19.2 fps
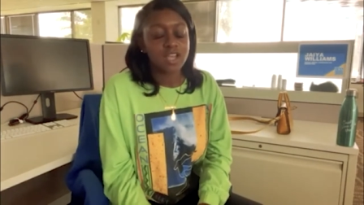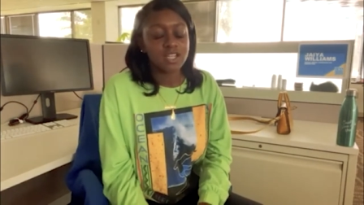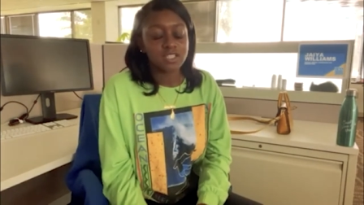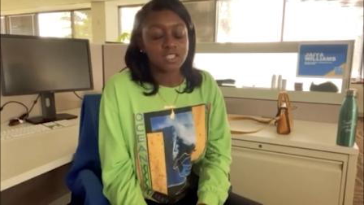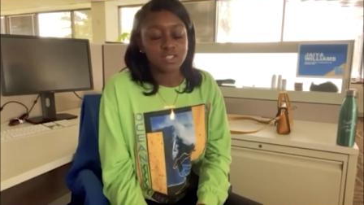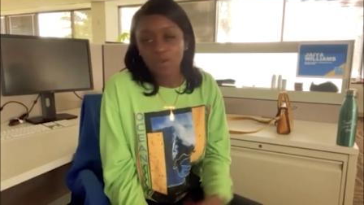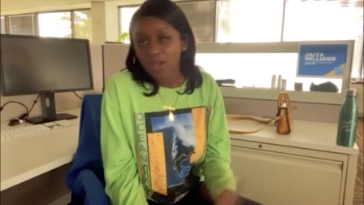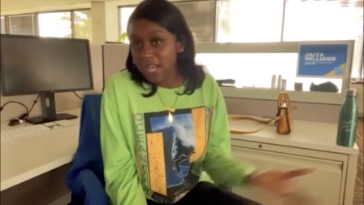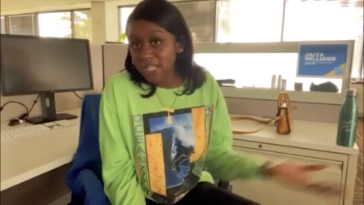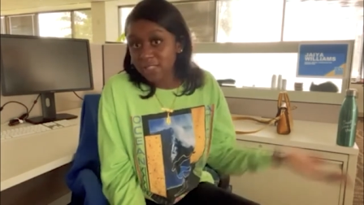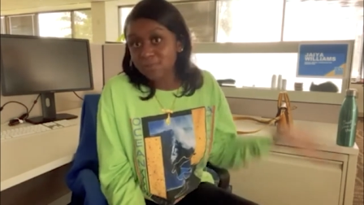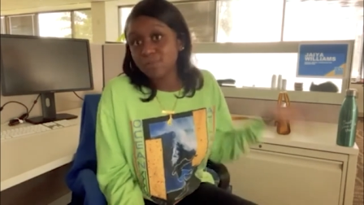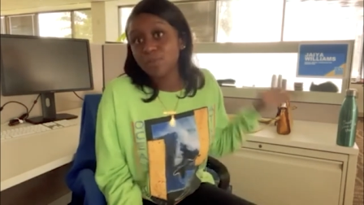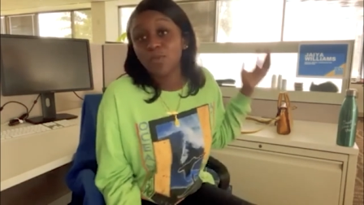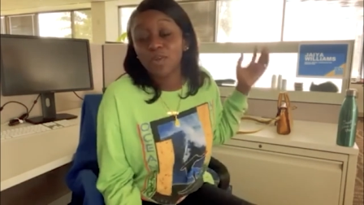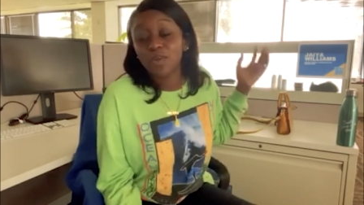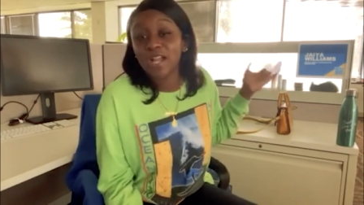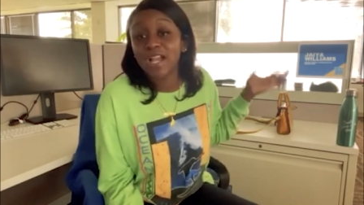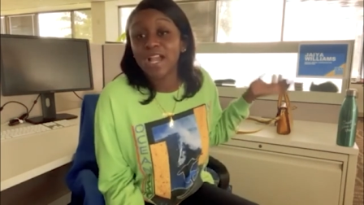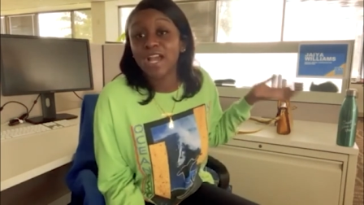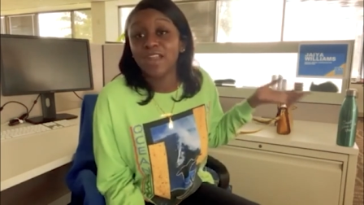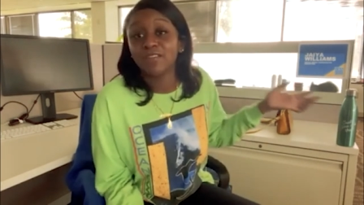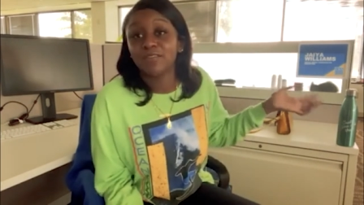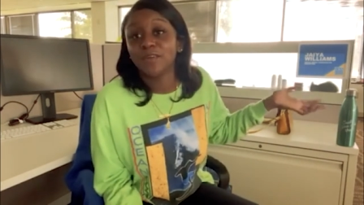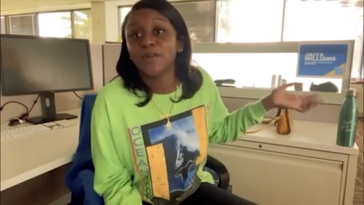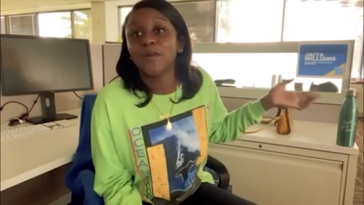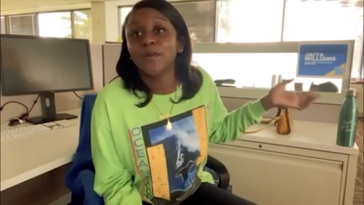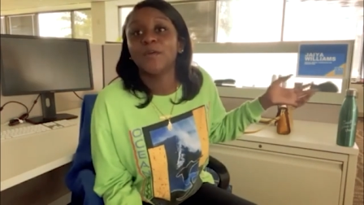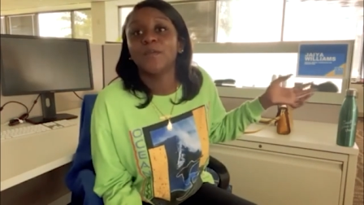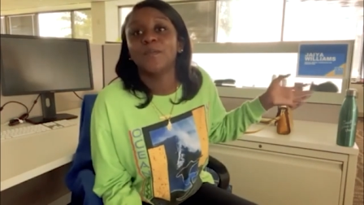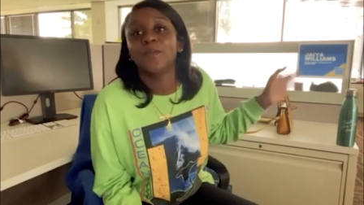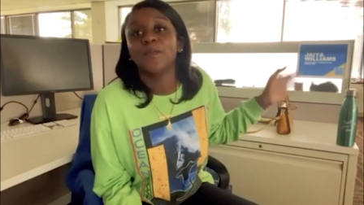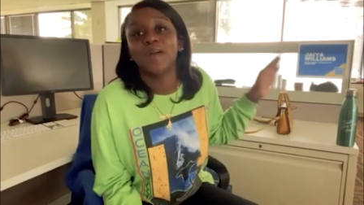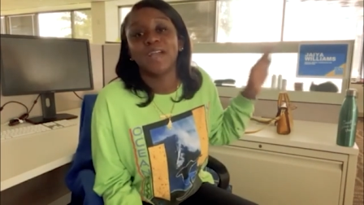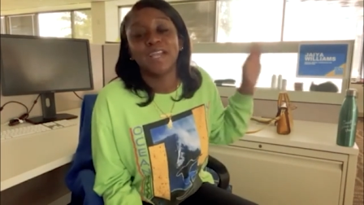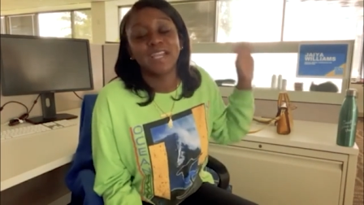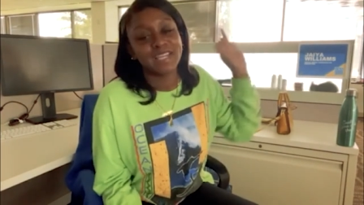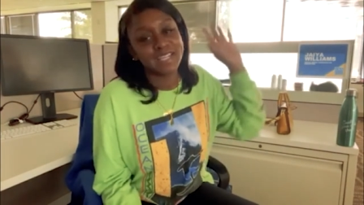Don't ask me where I got it from.
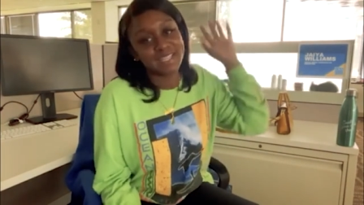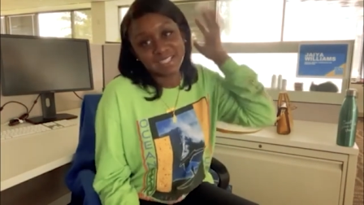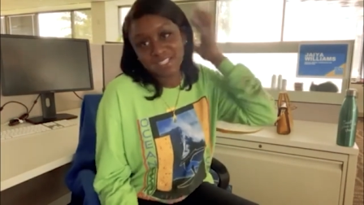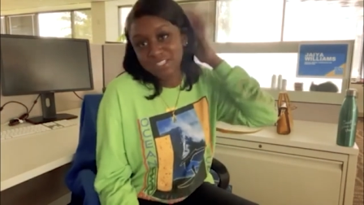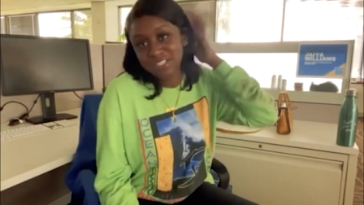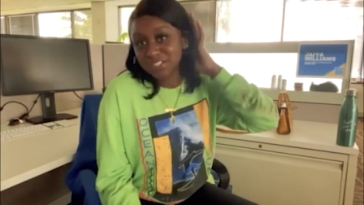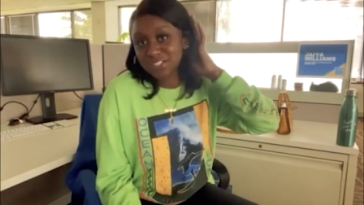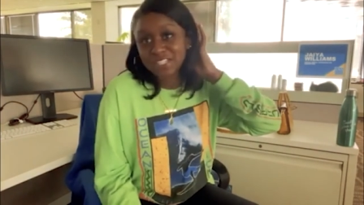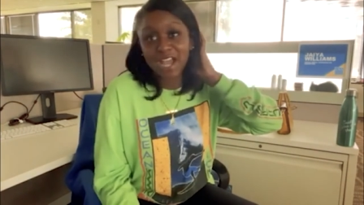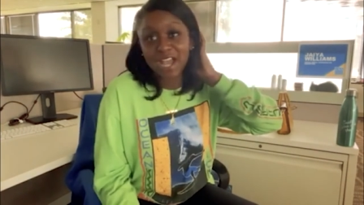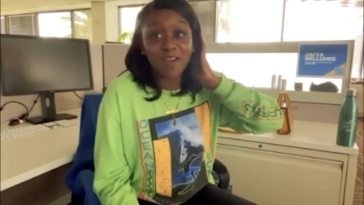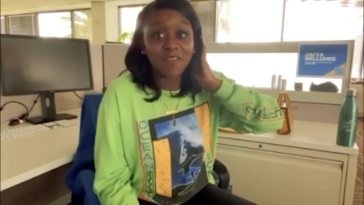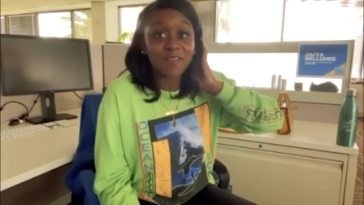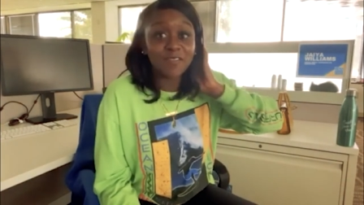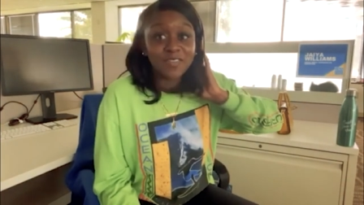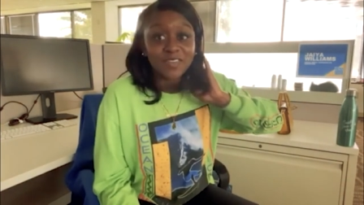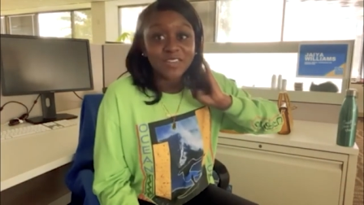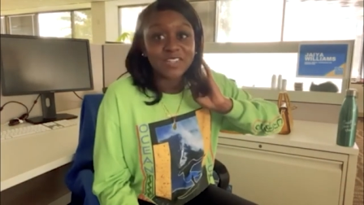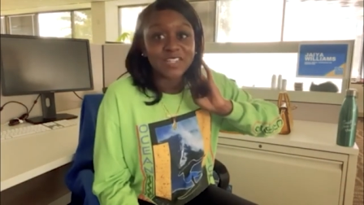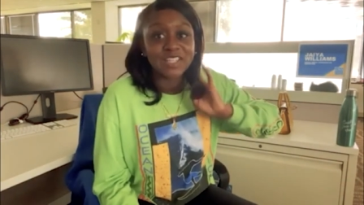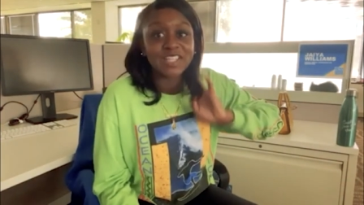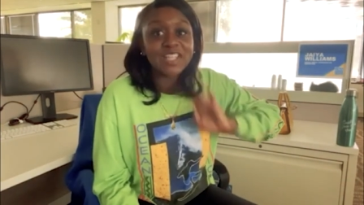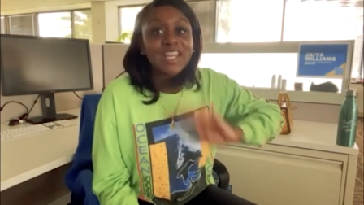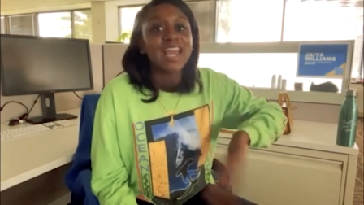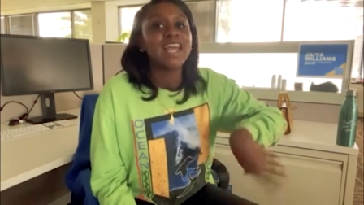It's just how I'm feeling.